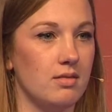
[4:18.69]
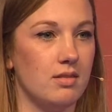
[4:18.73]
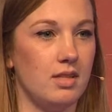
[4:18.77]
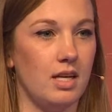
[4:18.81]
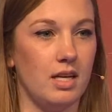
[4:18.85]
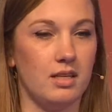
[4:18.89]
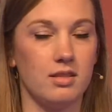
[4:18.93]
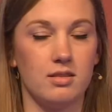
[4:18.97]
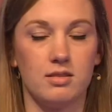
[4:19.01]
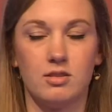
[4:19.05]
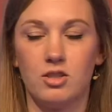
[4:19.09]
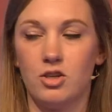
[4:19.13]

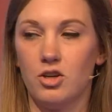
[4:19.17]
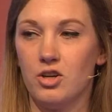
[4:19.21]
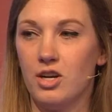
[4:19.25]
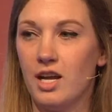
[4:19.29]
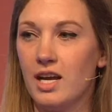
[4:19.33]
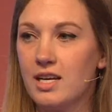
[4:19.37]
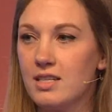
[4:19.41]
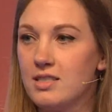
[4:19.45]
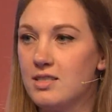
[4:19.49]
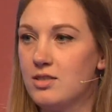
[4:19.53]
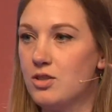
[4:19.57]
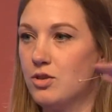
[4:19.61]
that
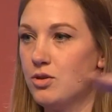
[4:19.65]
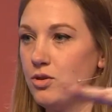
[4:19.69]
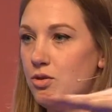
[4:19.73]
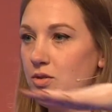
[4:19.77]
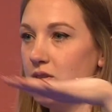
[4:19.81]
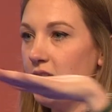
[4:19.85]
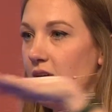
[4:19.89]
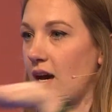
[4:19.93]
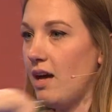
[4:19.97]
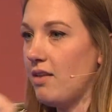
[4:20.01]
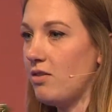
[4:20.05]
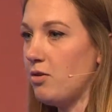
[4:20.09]
connects you to
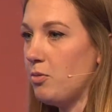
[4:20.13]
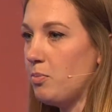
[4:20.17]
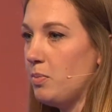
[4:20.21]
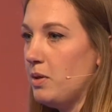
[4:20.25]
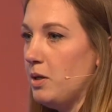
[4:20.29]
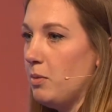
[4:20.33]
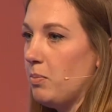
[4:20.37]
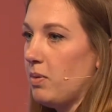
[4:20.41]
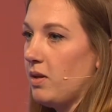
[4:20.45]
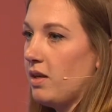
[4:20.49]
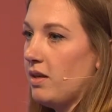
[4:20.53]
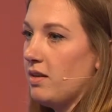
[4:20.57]
the other
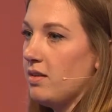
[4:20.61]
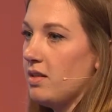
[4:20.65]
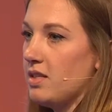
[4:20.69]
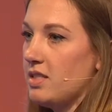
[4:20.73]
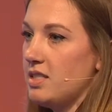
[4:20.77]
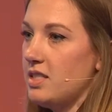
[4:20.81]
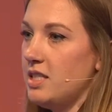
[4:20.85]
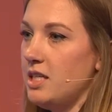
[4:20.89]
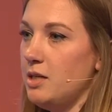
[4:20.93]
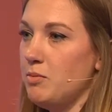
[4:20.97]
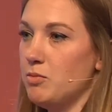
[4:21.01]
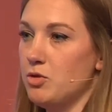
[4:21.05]
people in the
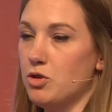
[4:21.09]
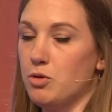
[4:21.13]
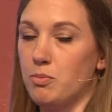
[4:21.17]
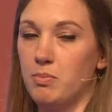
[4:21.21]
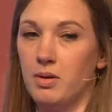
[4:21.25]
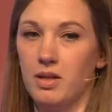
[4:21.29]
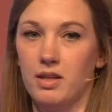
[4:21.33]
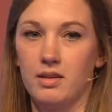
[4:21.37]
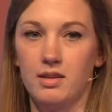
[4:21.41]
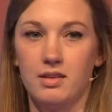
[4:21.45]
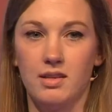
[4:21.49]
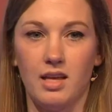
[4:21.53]
team to
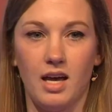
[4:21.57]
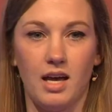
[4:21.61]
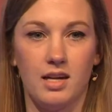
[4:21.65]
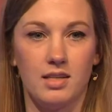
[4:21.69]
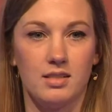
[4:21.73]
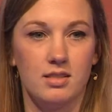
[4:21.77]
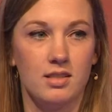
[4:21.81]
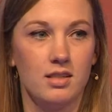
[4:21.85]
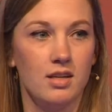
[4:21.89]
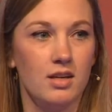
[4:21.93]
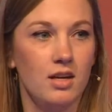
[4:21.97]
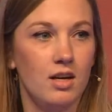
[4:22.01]
build
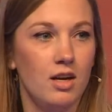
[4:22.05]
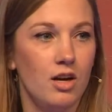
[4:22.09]
that